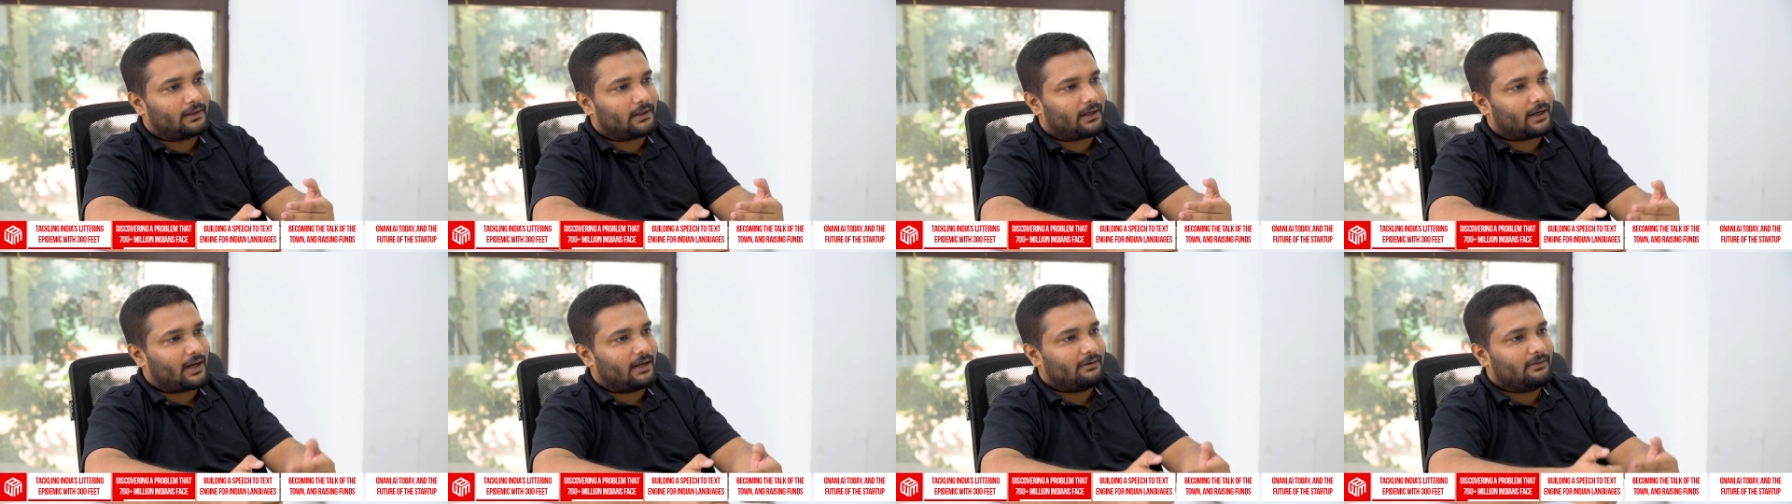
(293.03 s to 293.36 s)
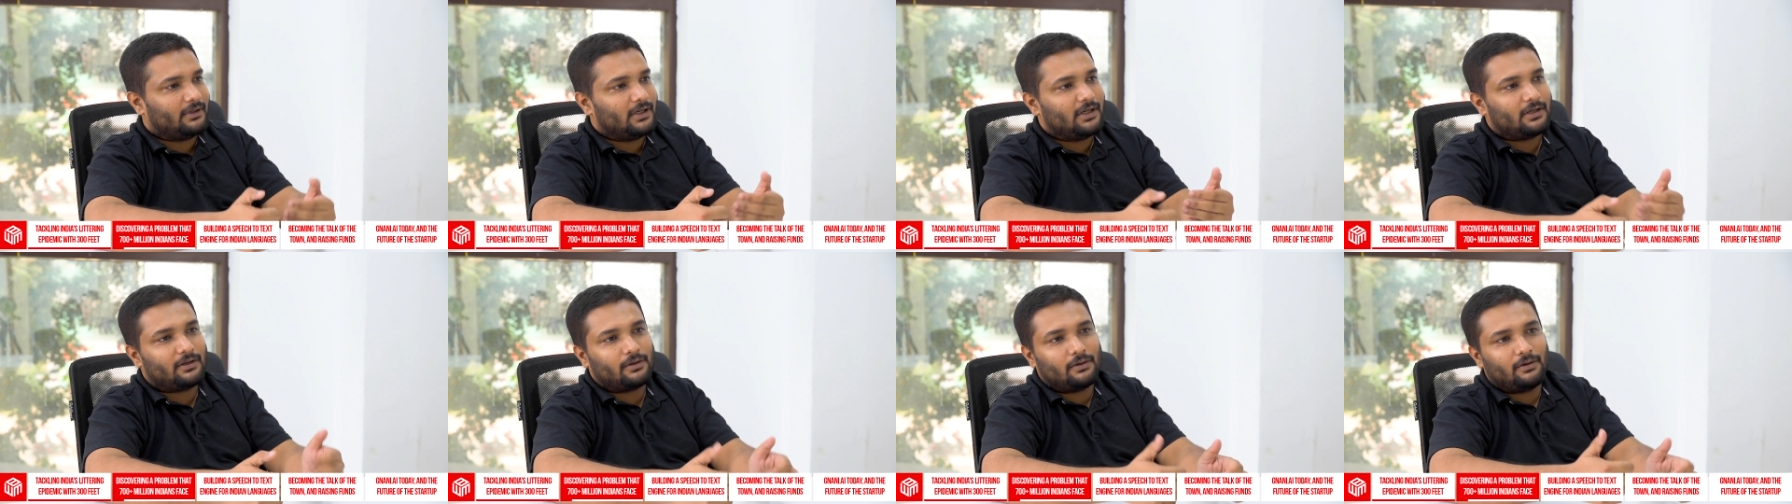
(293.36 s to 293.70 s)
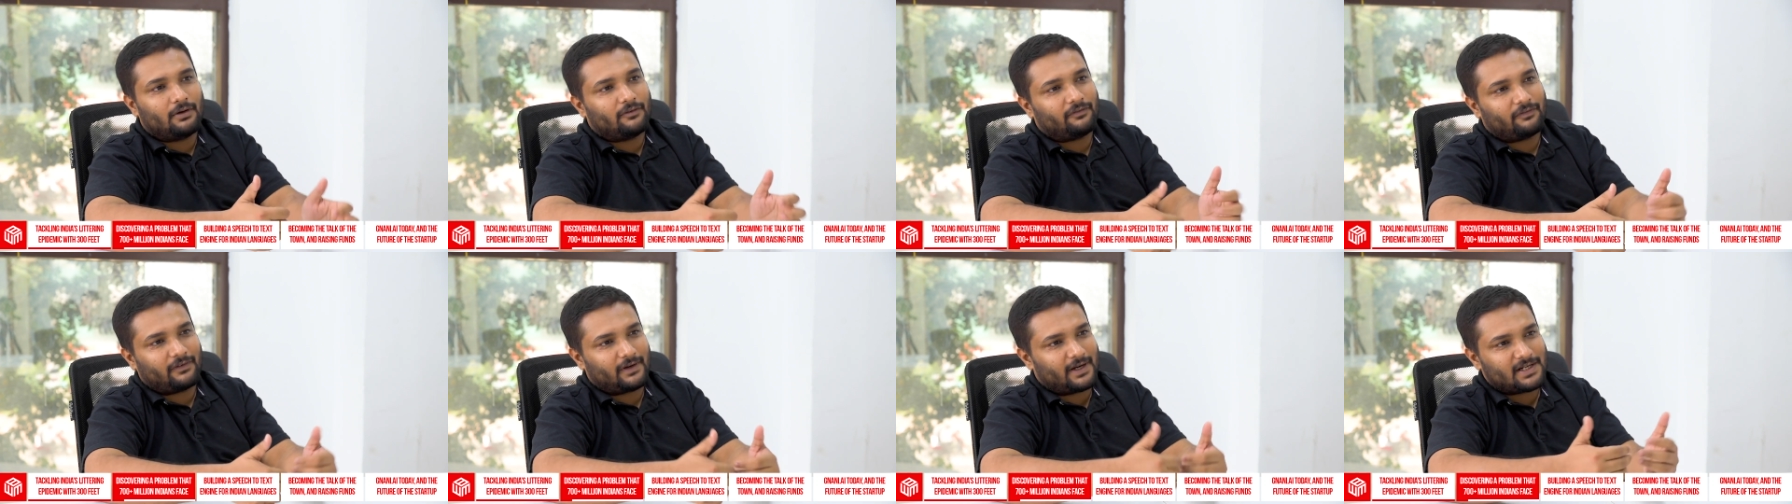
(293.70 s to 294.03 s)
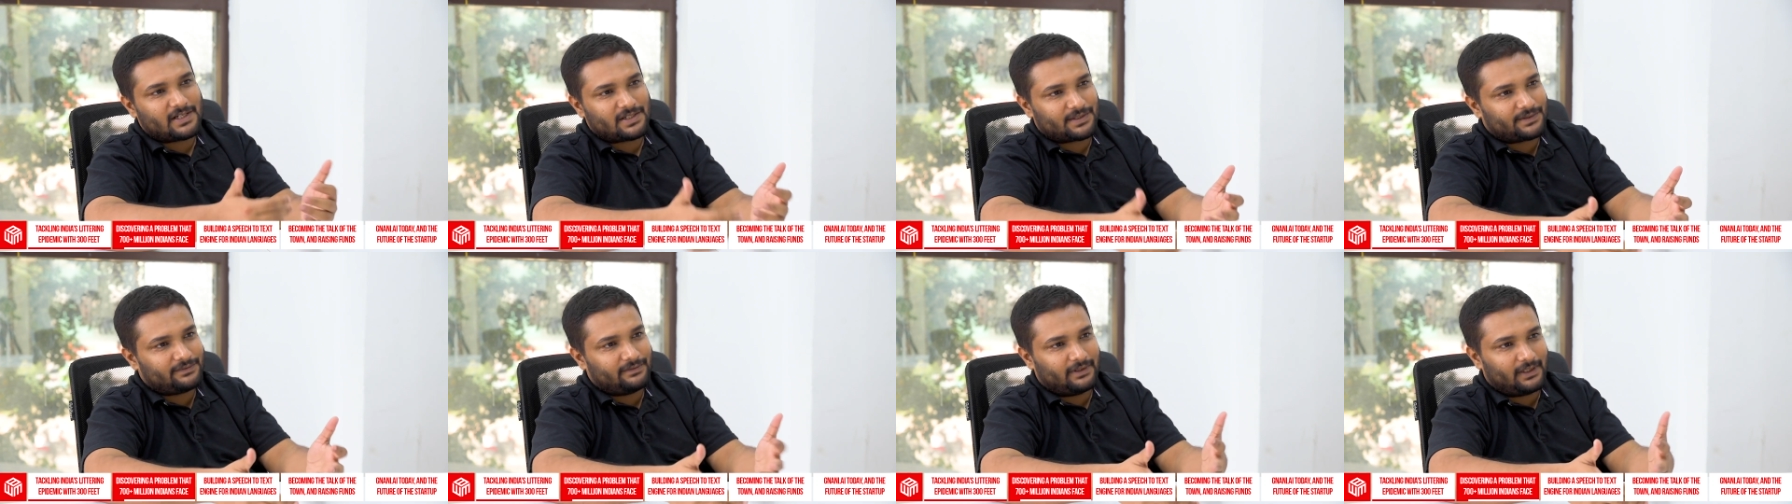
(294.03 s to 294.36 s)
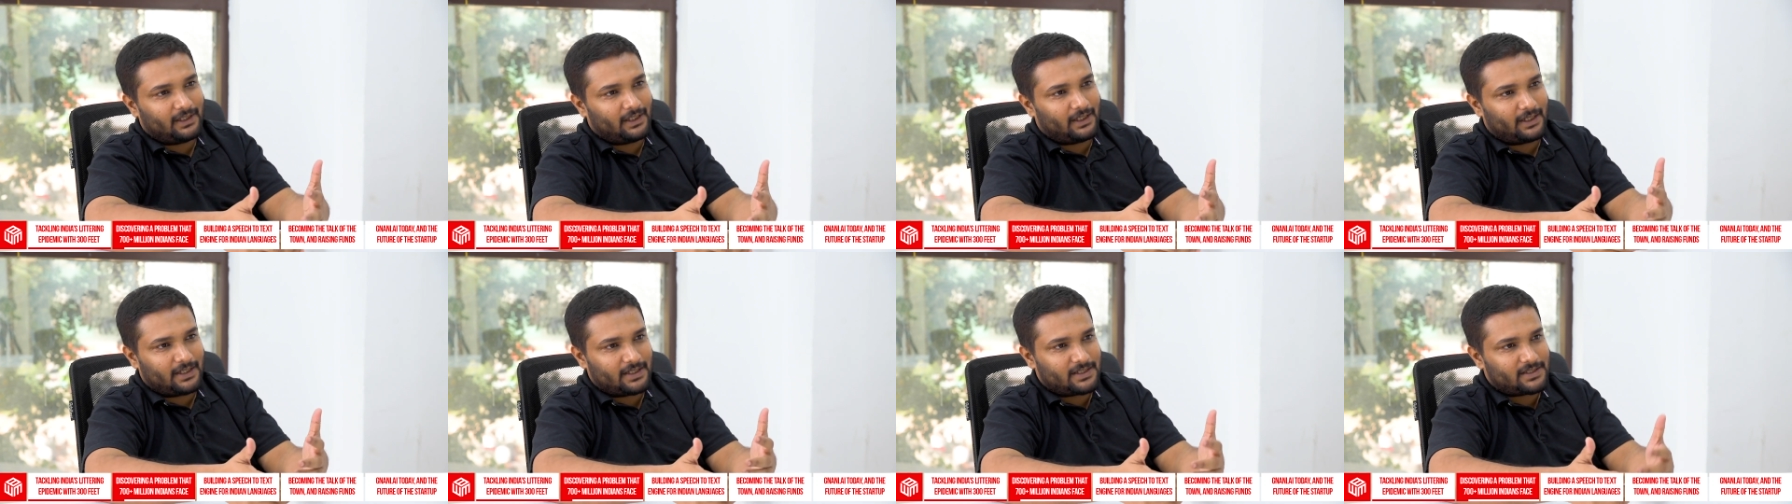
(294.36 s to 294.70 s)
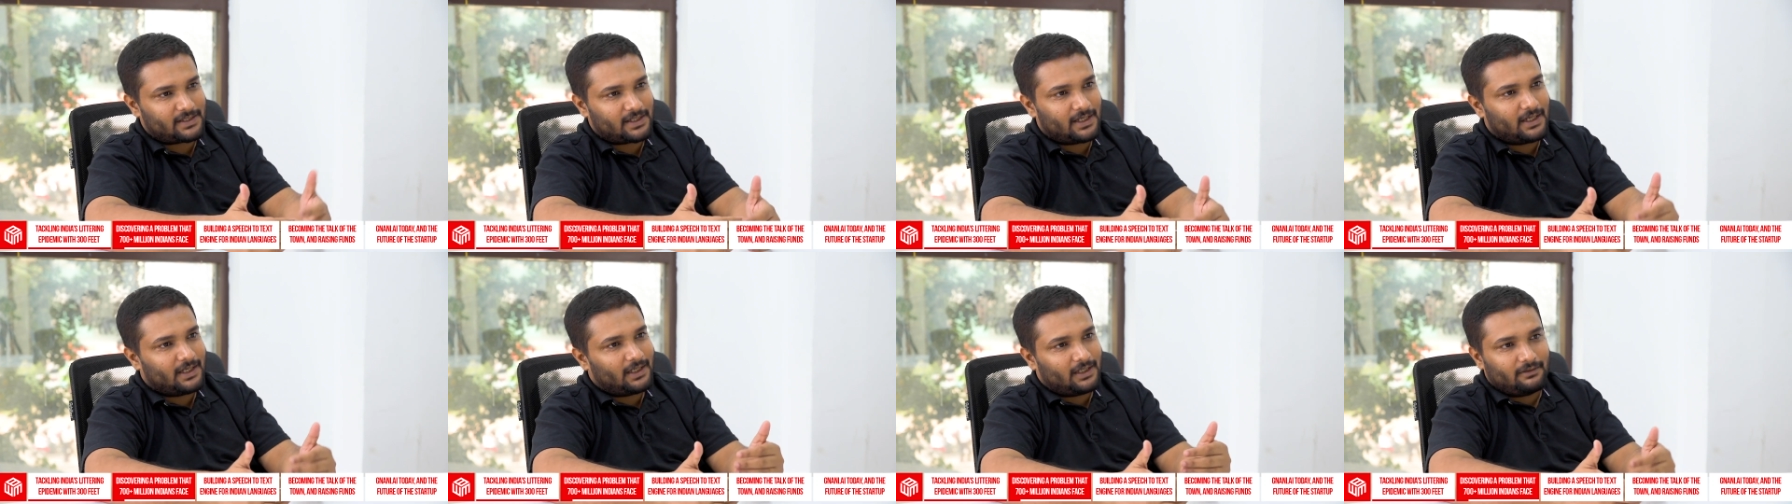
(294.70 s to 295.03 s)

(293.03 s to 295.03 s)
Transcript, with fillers: travel to a French village,